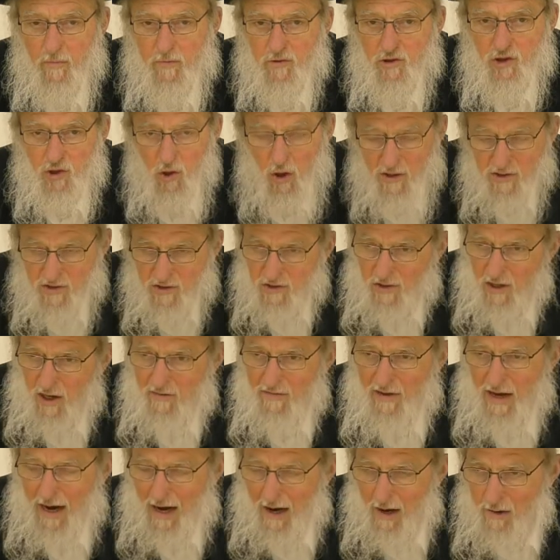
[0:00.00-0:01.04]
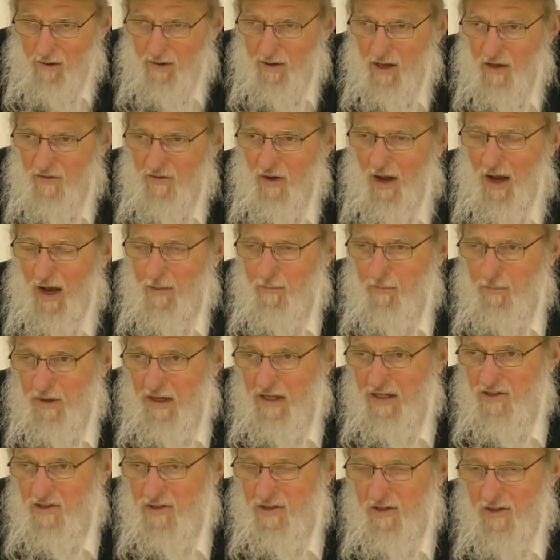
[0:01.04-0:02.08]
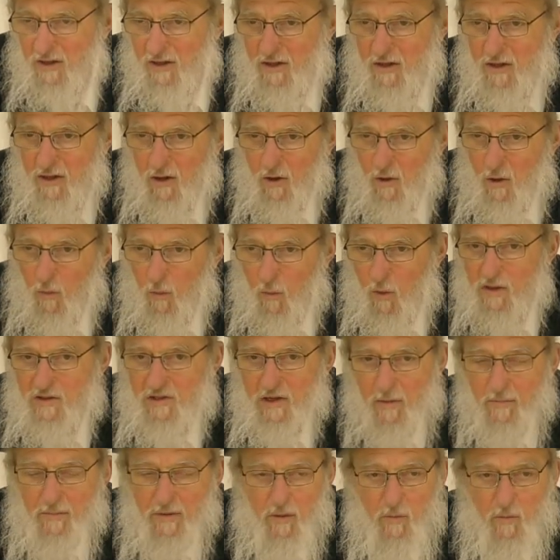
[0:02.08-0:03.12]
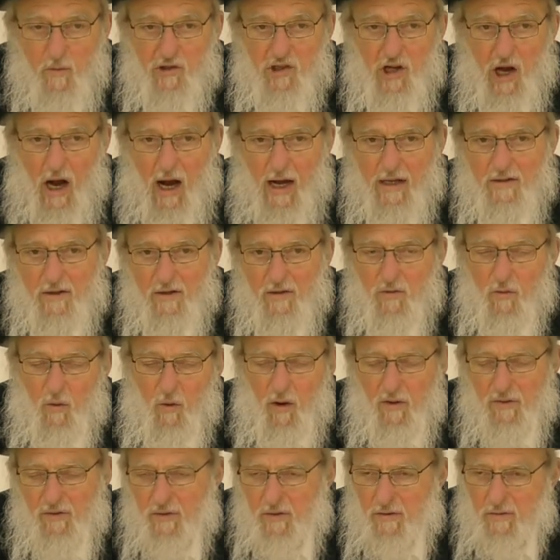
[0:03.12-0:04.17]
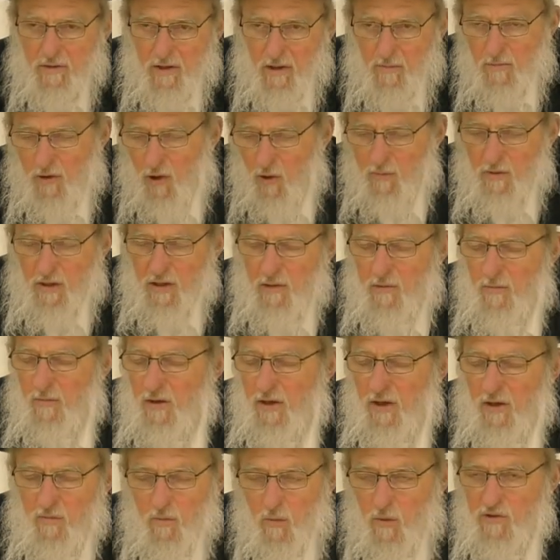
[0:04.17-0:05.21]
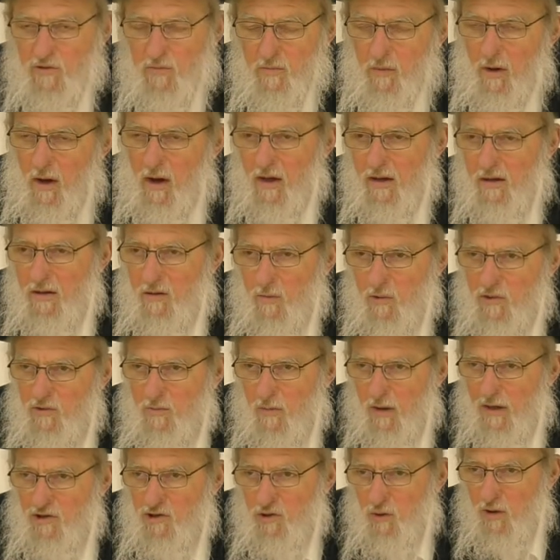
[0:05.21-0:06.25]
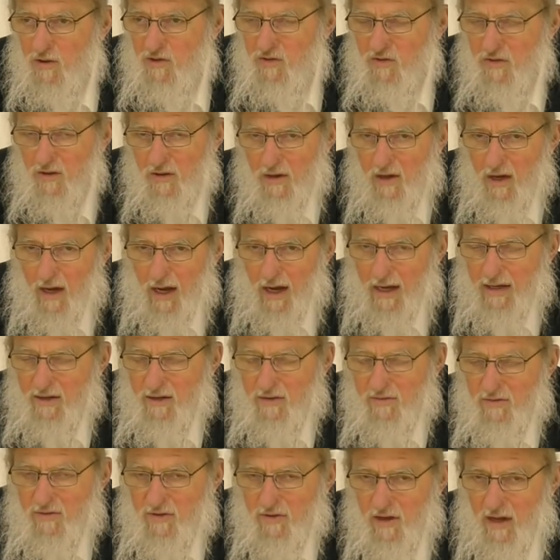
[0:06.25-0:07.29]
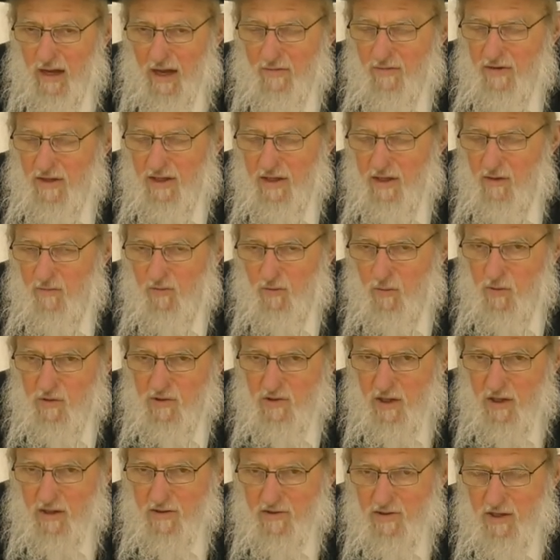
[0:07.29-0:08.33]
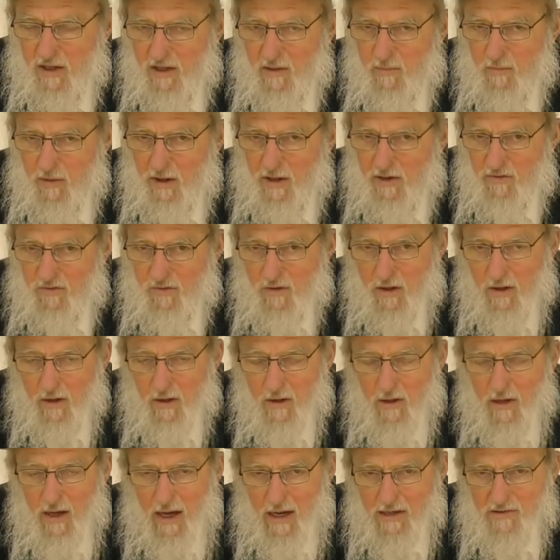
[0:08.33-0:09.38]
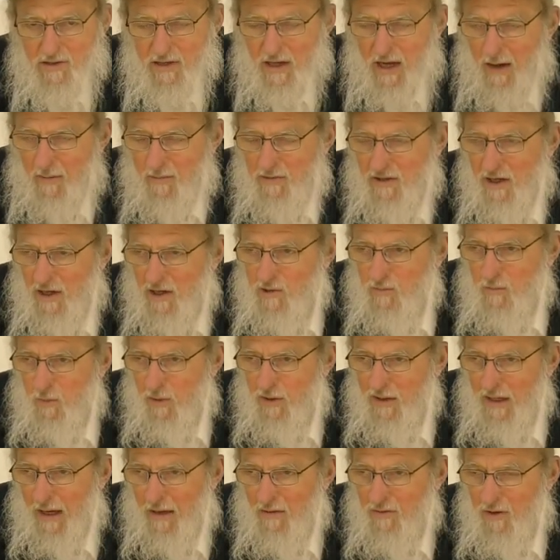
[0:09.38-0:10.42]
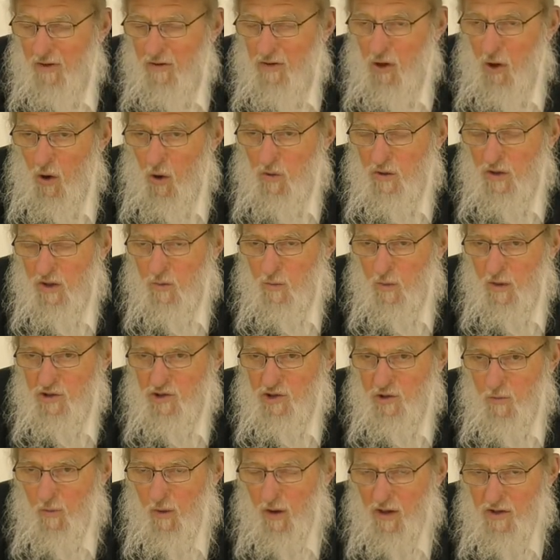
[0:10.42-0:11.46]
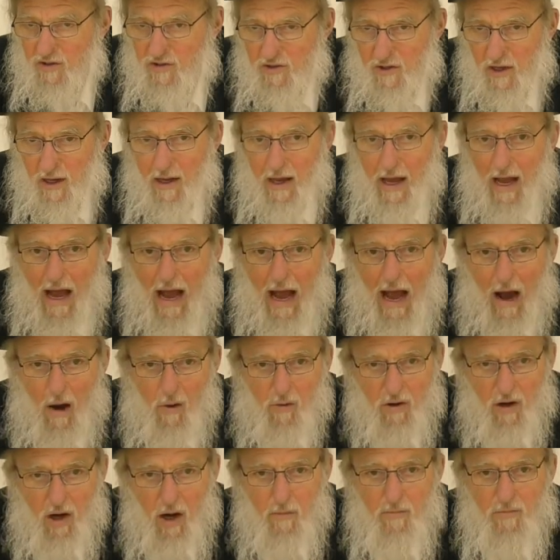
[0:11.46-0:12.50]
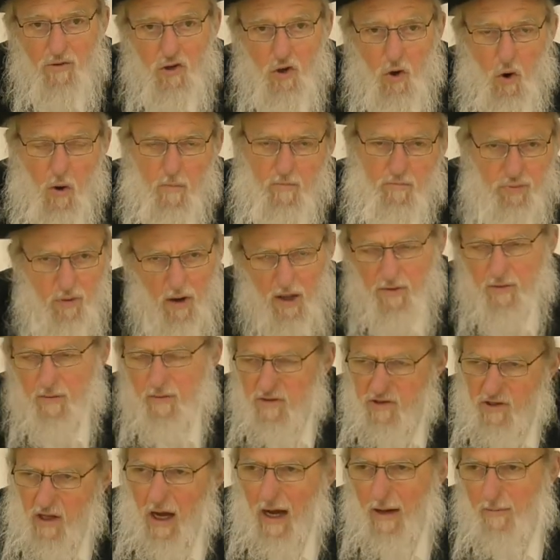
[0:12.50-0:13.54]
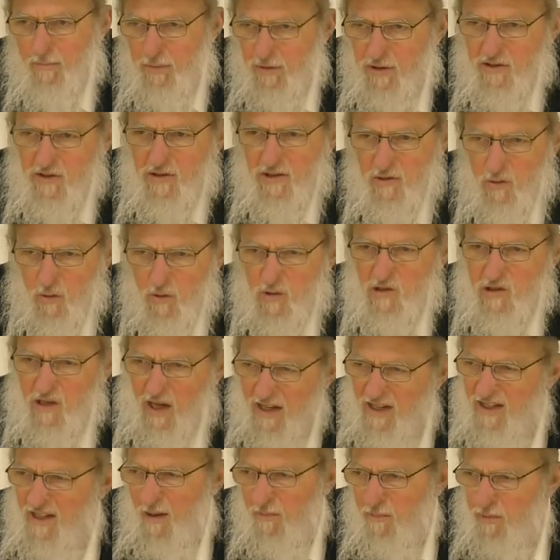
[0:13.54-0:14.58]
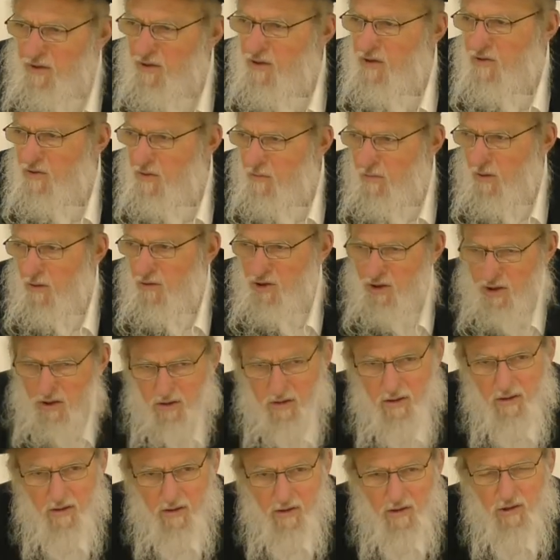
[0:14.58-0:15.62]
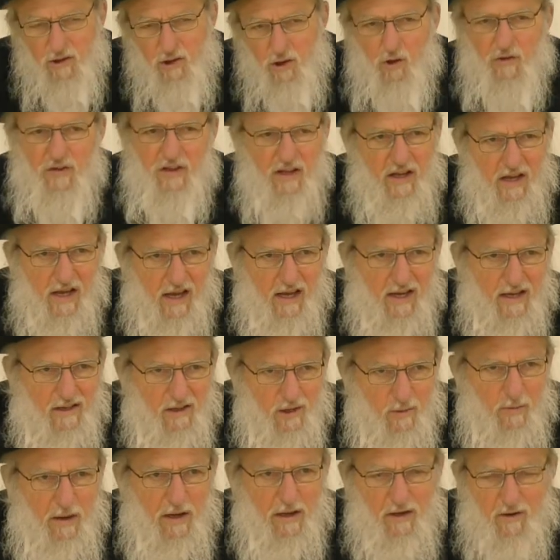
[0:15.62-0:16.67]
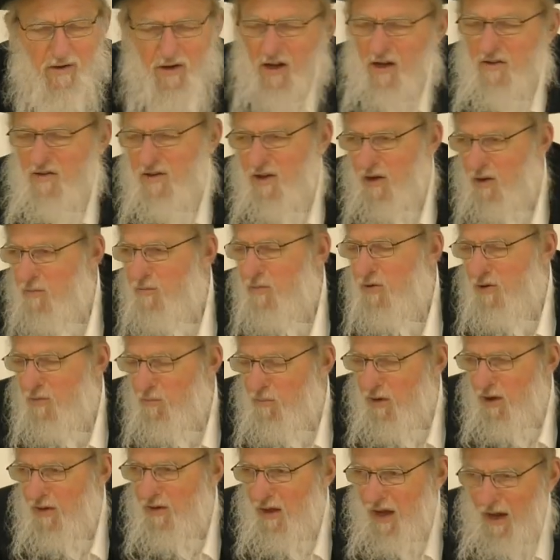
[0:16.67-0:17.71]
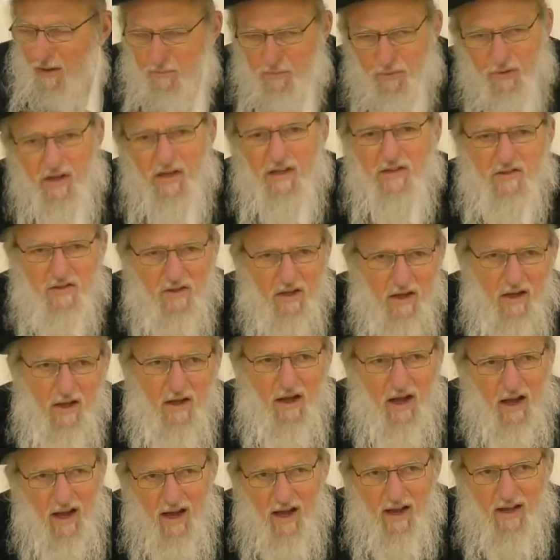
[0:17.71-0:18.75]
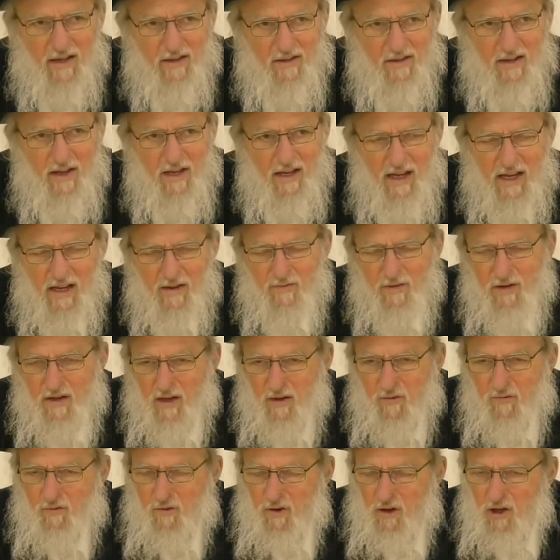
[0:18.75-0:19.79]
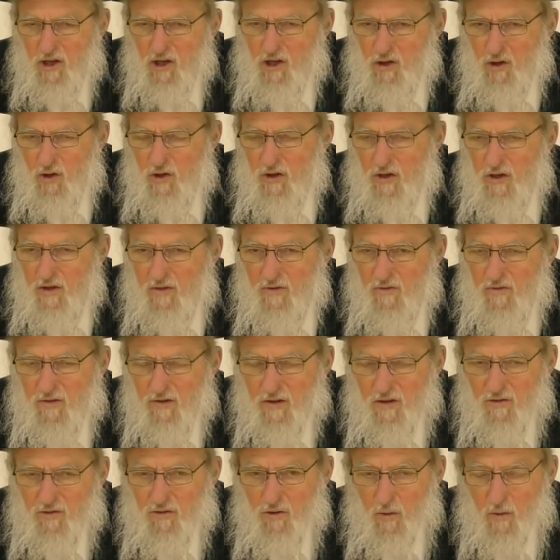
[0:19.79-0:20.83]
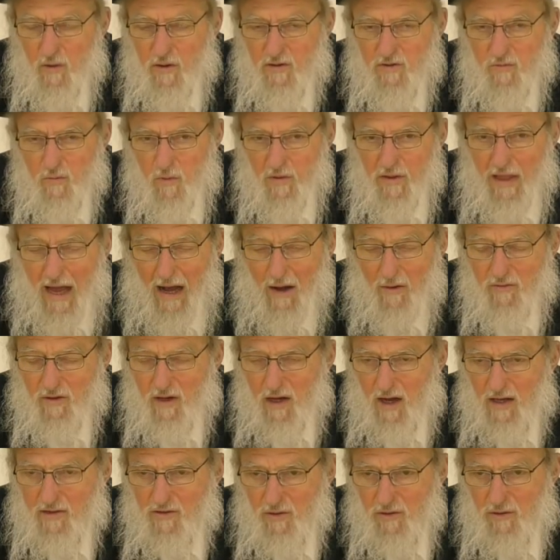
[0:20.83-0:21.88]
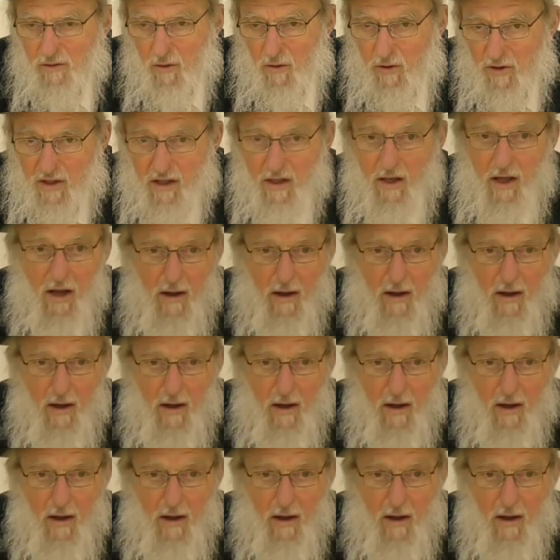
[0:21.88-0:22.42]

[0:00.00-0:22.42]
choice of Aaron as a high priest was something which I didn't author. It wasn't my choice. I didn't have any influence on its taking place. As the commentators point out there, the only question was, how come your brother is the high priest? It looks like nepotism, Moshe. You're the king, and you make your brother high priest, and even if you didn't do it without God's authority,